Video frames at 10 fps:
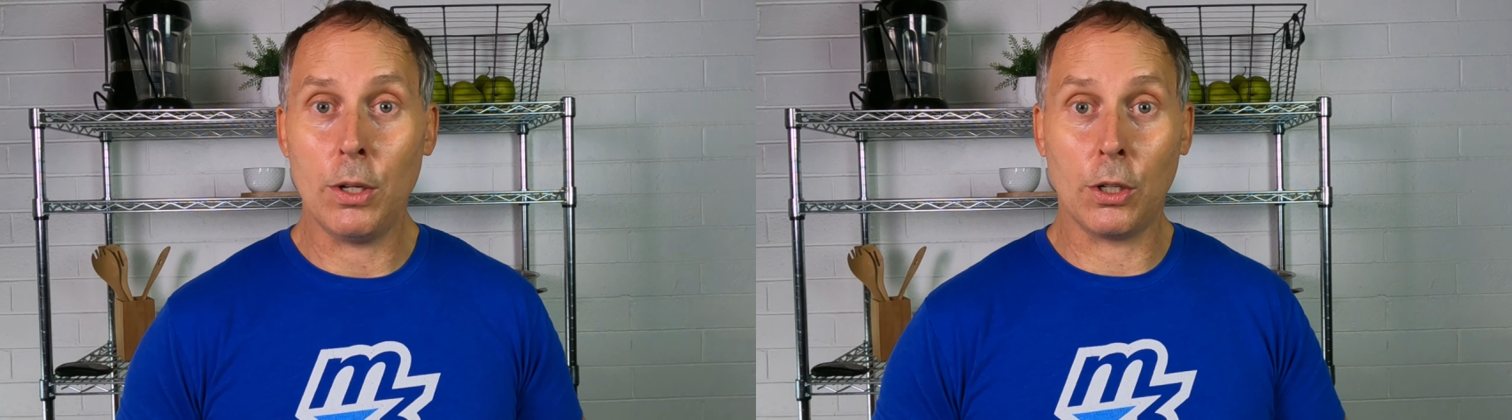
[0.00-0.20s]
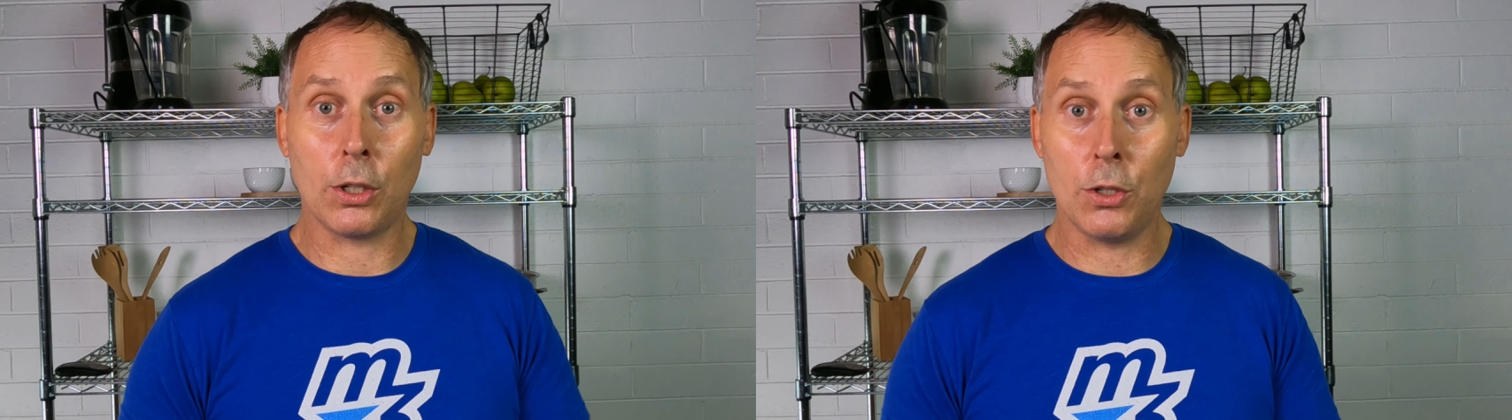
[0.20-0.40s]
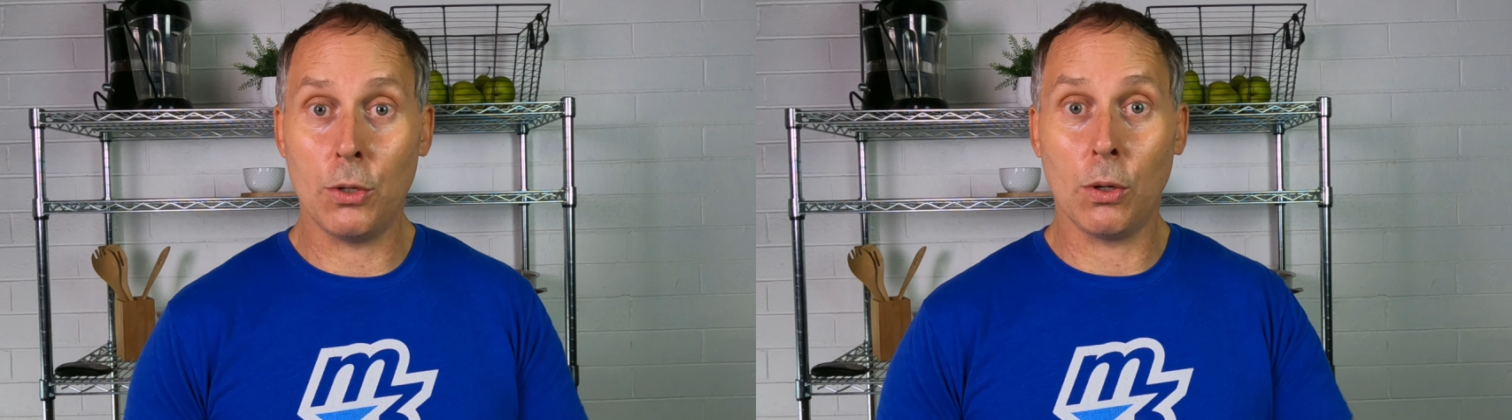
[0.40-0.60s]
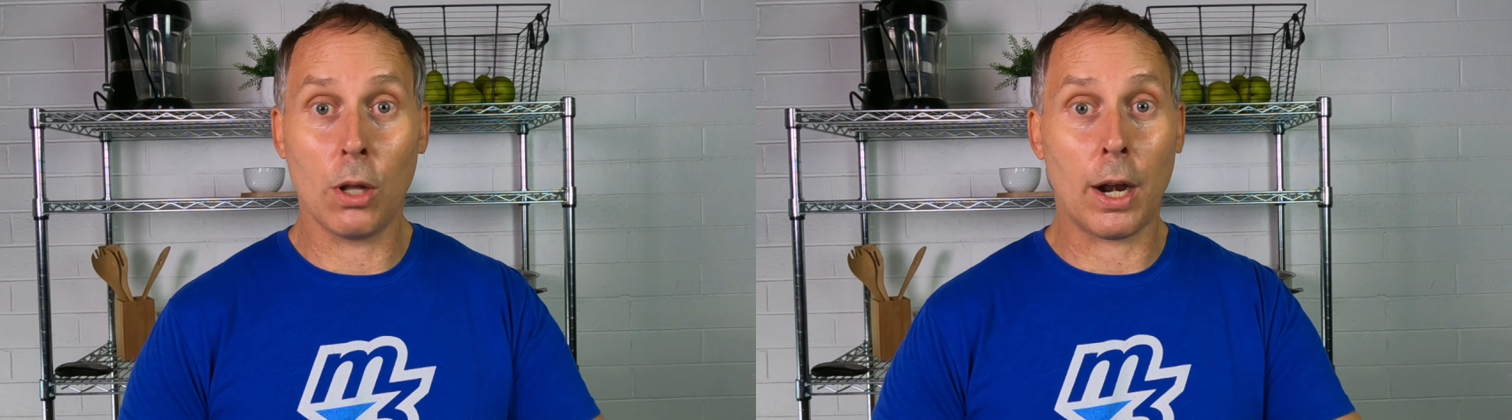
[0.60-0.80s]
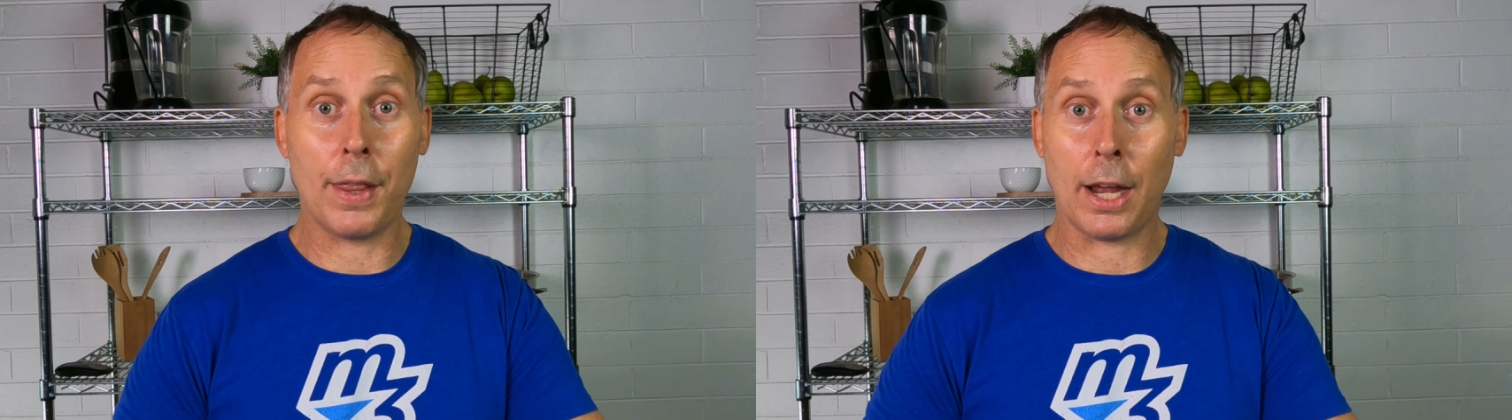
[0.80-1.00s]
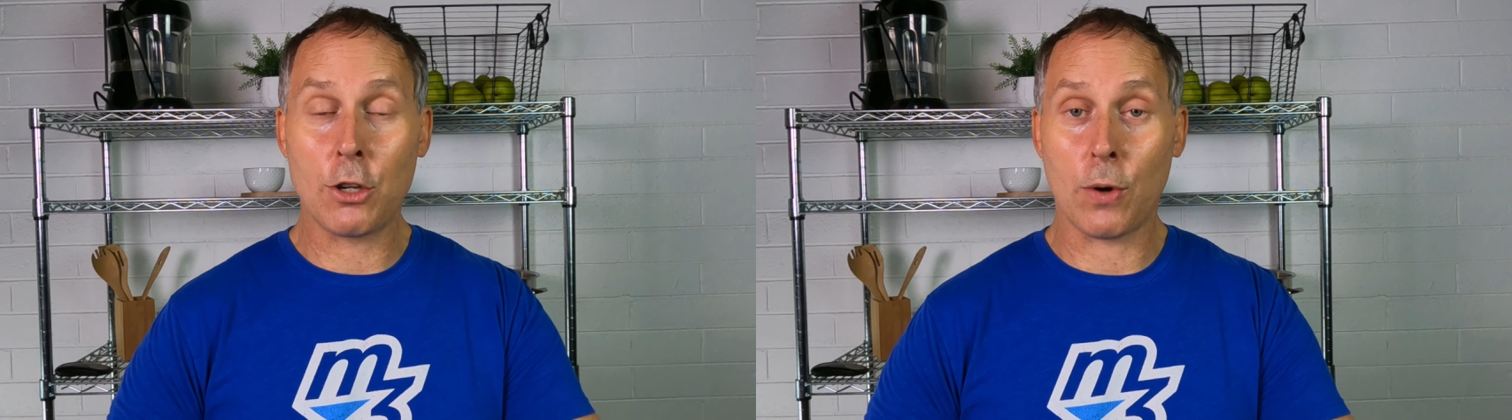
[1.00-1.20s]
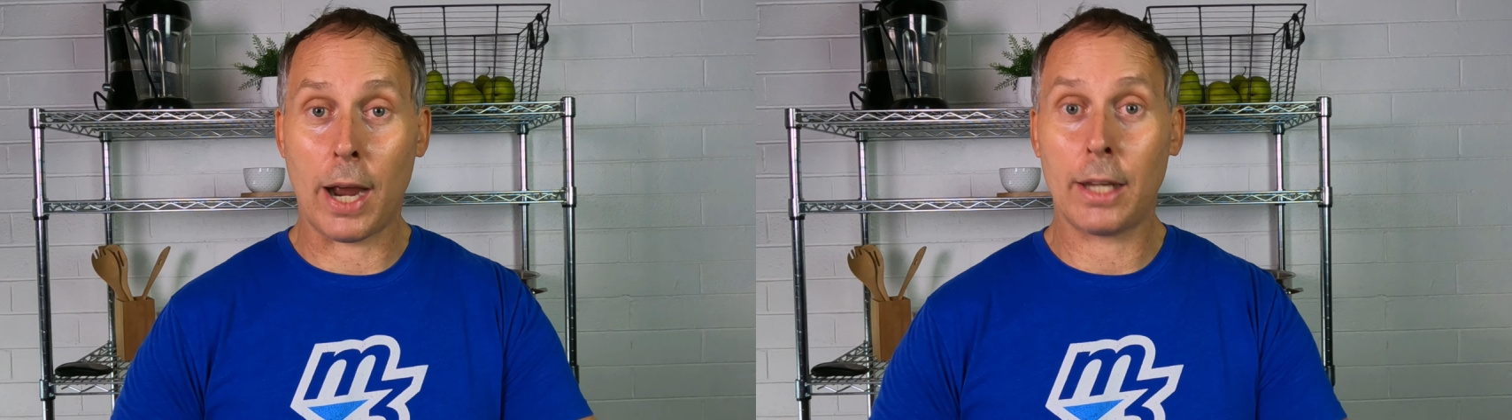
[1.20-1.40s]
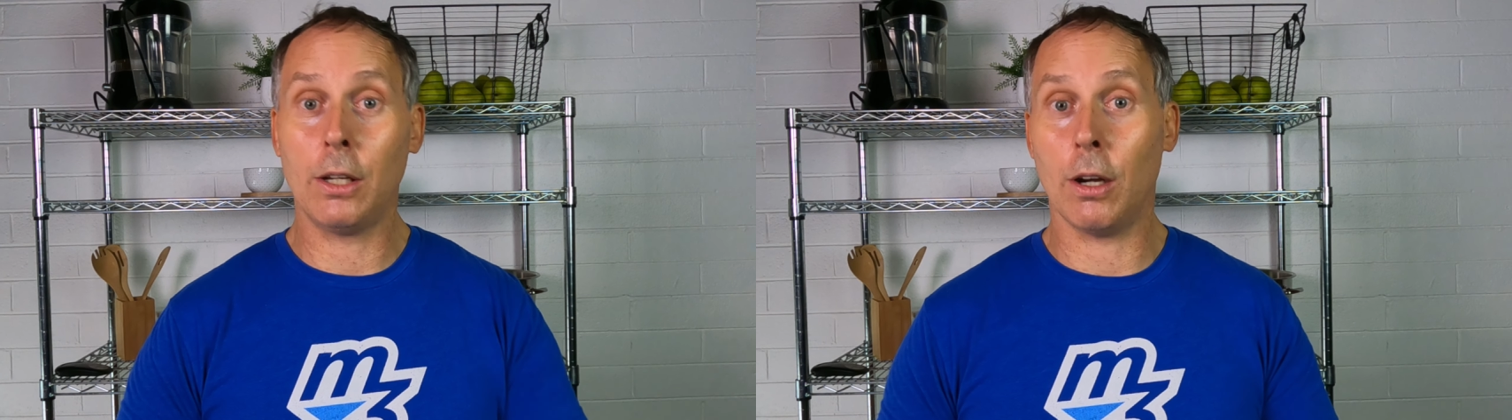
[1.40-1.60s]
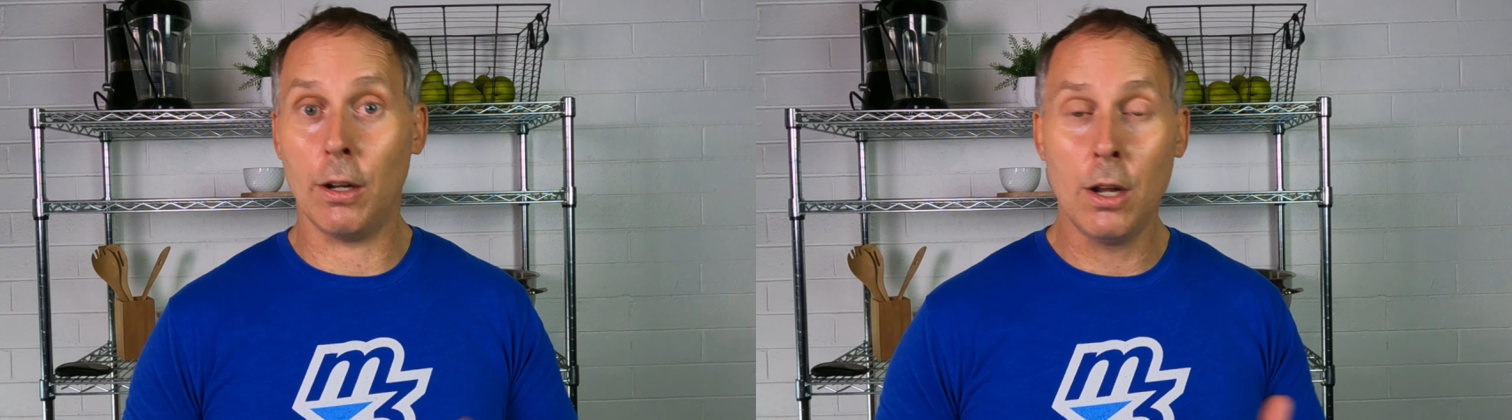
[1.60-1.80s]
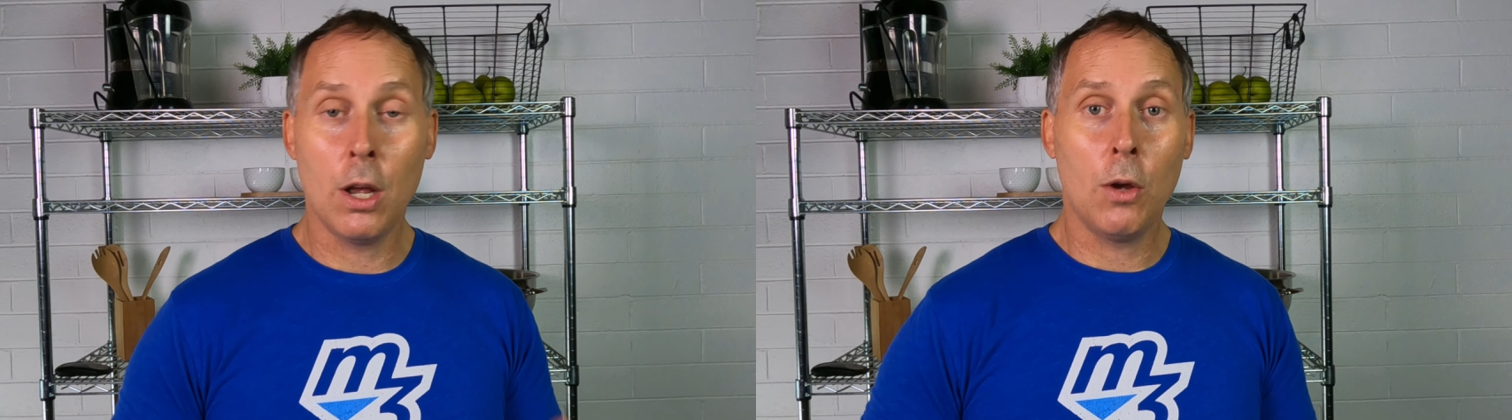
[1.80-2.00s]
And you can do a lot of that tracking
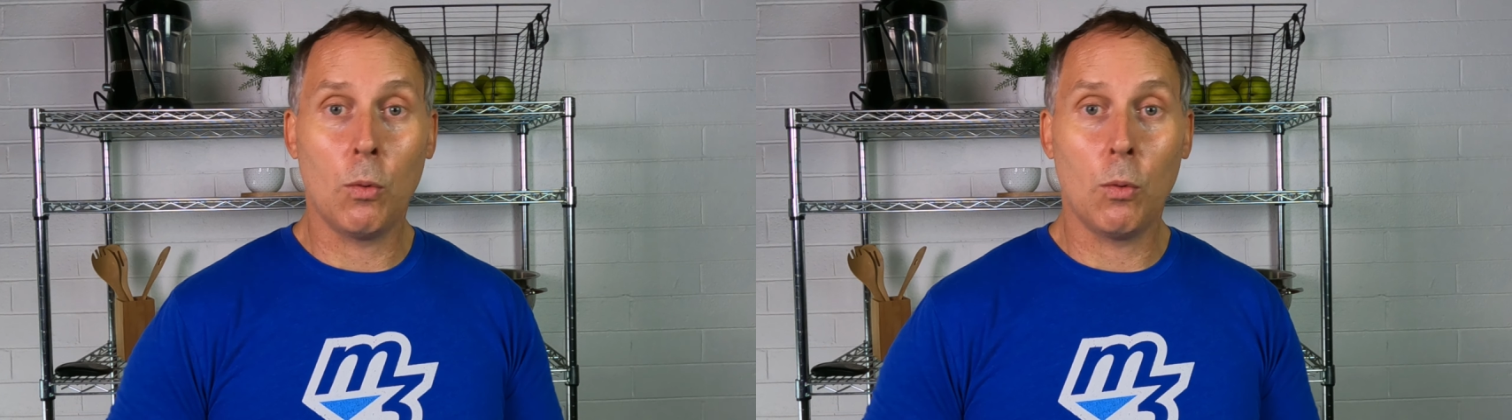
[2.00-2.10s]
on